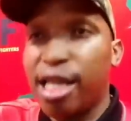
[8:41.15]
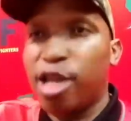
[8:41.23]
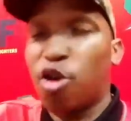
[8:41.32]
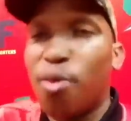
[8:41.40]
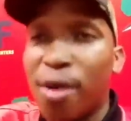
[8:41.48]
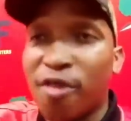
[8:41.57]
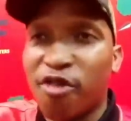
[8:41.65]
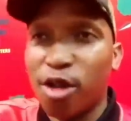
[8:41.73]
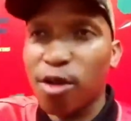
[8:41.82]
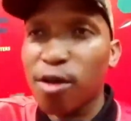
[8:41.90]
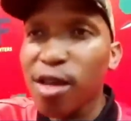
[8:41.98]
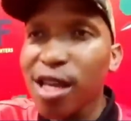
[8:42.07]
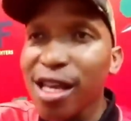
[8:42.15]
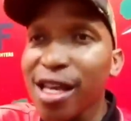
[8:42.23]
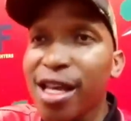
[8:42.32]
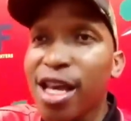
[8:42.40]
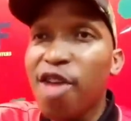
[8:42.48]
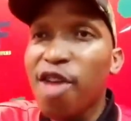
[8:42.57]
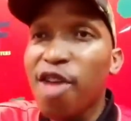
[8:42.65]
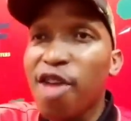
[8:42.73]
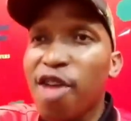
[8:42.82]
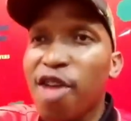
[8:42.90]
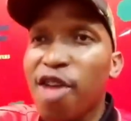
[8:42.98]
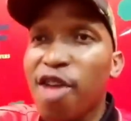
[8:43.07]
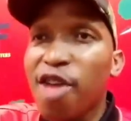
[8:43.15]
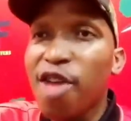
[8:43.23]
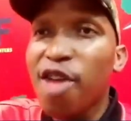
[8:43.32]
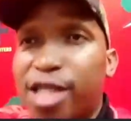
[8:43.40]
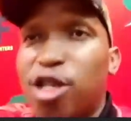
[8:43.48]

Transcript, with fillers: economic freedom fighters.